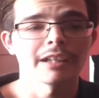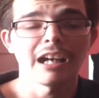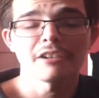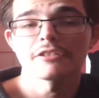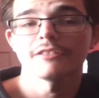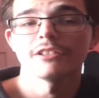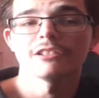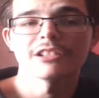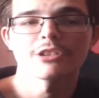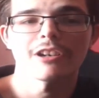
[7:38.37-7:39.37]
I actually
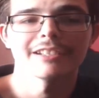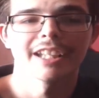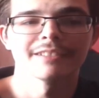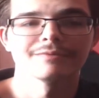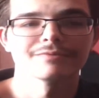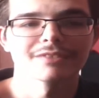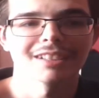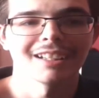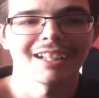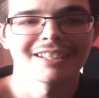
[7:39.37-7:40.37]
really enjoyed it,
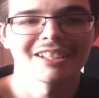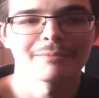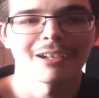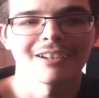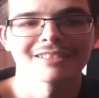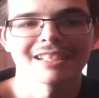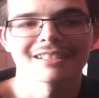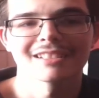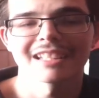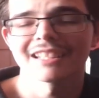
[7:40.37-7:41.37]
to be
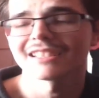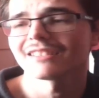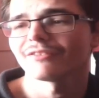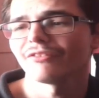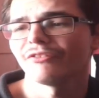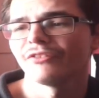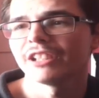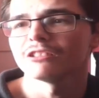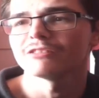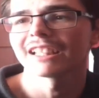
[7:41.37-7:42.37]
honest. It doesn't
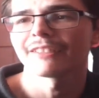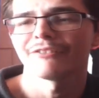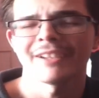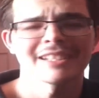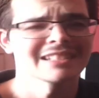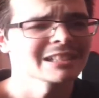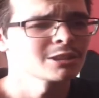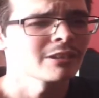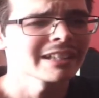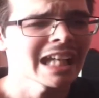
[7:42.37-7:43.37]
feel like it fits in a
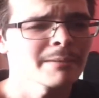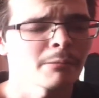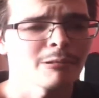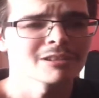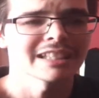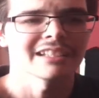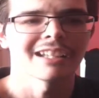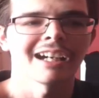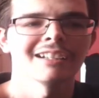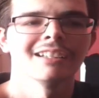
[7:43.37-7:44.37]
Sonic game, I will say
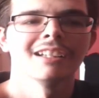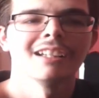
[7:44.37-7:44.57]
that.